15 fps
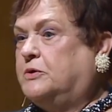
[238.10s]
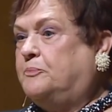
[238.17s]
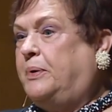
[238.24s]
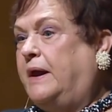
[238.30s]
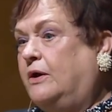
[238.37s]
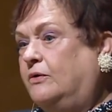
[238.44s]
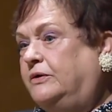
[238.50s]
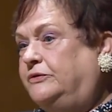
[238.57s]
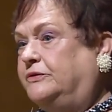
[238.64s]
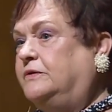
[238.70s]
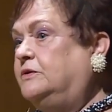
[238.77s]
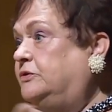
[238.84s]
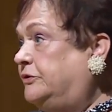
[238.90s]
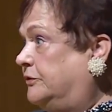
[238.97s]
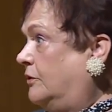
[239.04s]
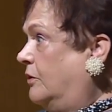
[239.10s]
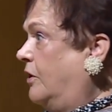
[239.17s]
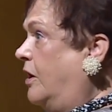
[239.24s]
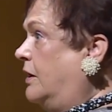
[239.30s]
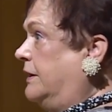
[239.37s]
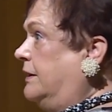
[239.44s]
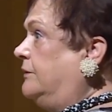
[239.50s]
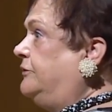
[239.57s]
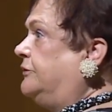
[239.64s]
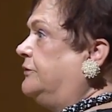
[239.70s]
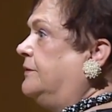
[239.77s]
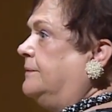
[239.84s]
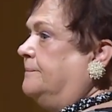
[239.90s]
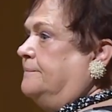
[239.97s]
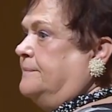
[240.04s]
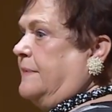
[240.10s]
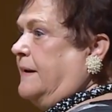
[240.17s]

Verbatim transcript: To the parents in this audience,